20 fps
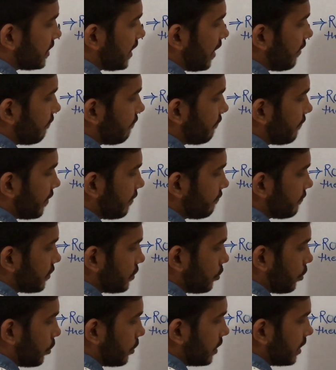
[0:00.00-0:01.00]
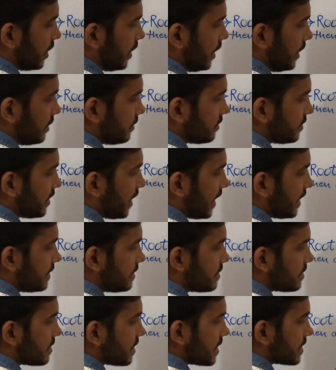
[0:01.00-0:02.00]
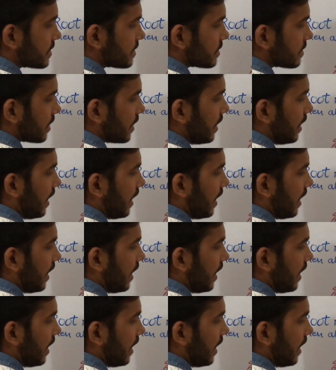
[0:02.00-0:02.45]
then fifth node, then sixth,